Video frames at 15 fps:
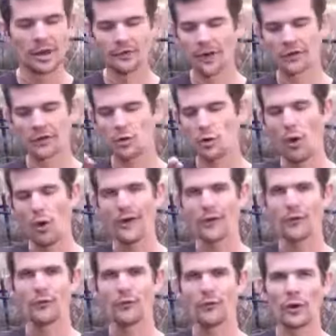I've done
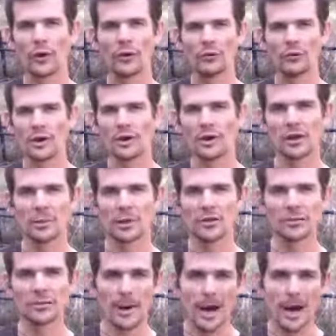1,243 kilometres,